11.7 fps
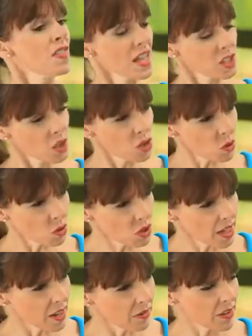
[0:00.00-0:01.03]
there's a thought
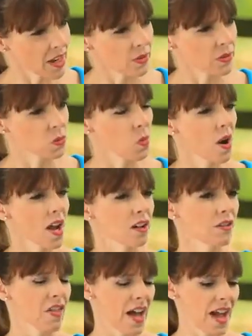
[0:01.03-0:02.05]
out there as
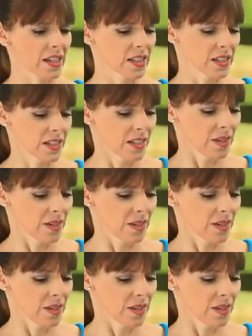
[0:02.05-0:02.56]
well that